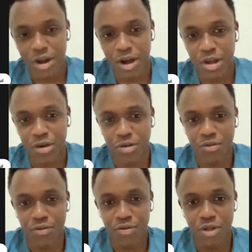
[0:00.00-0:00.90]
learning
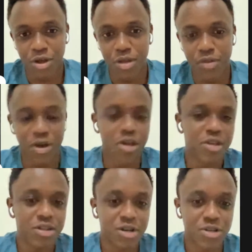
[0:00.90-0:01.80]
of their
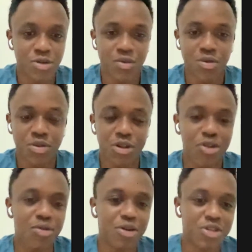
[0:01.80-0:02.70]
interns or the
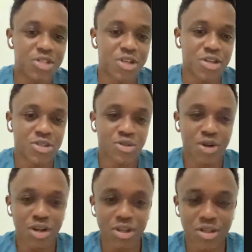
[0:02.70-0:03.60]
new engineers
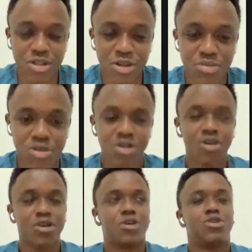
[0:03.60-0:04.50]
joining the teams.
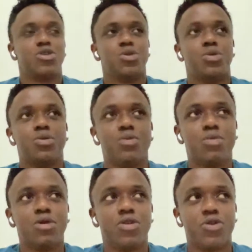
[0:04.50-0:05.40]
So
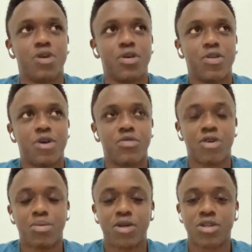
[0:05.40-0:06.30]
it's an
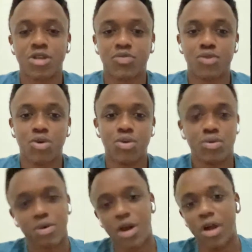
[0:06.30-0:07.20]
environment set for you
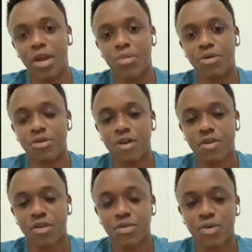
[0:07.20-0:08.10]
to learn and be
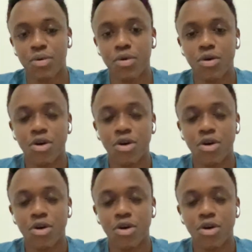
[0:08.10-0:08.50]
successful.